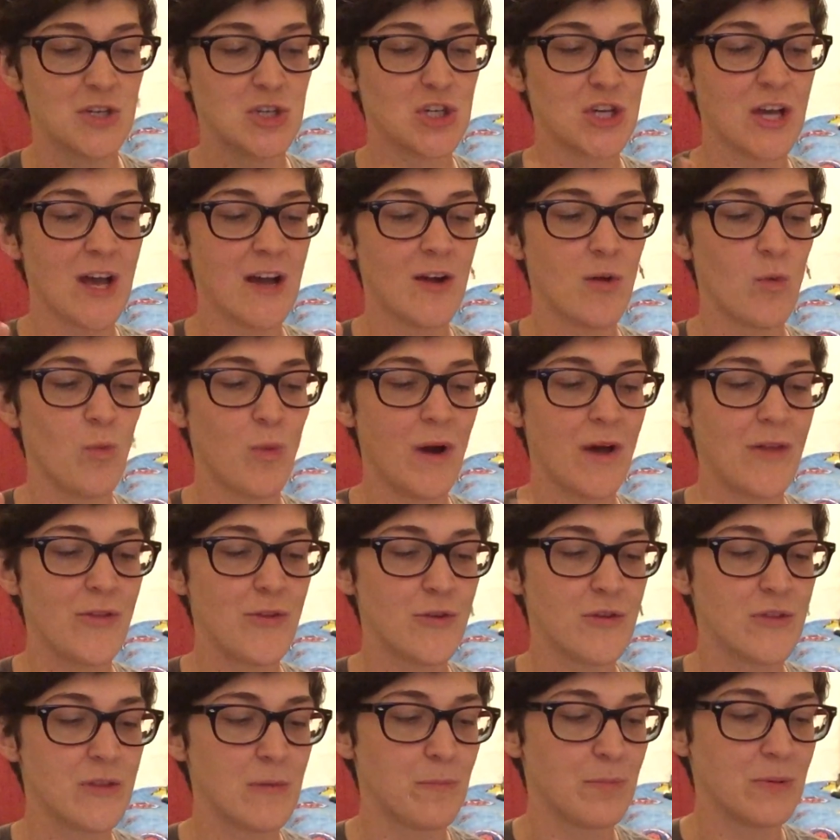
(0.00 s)
Check
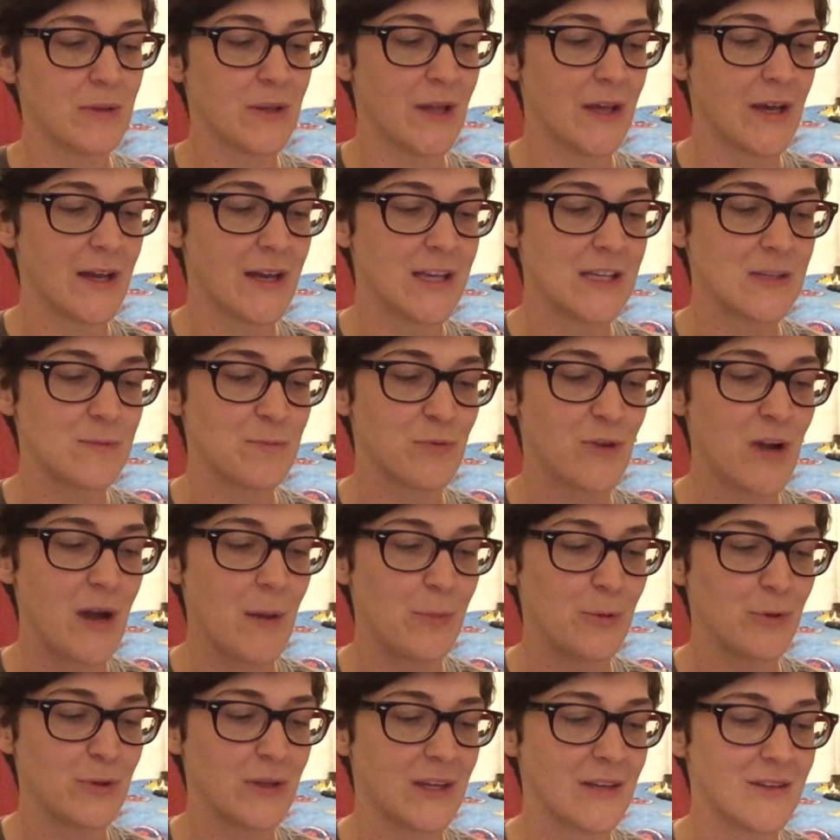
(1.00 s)
whether the plug is
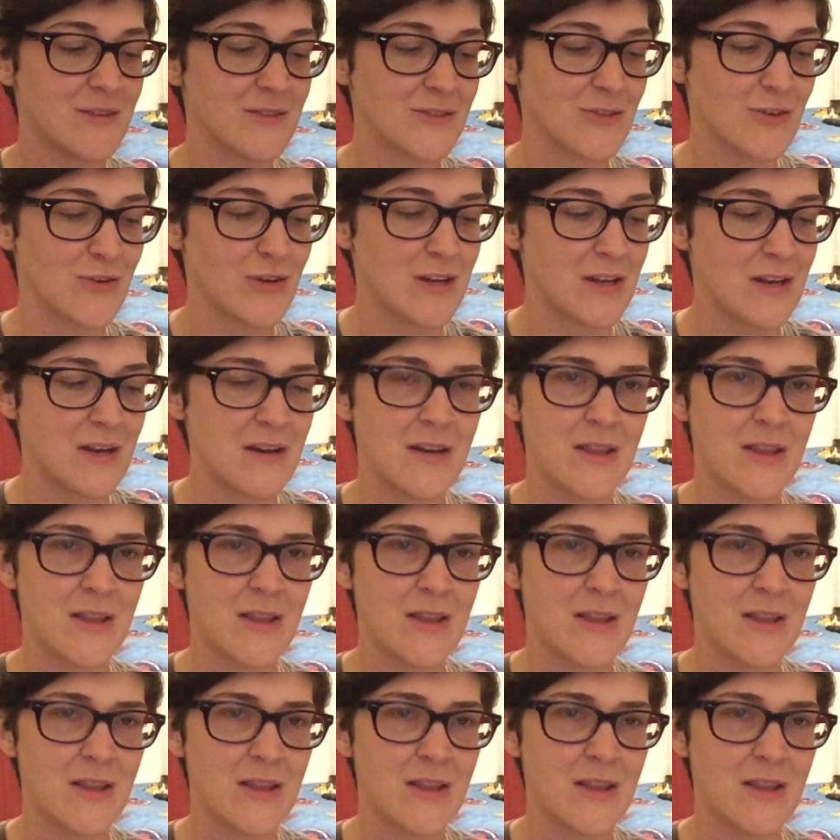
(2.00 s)
properly inserted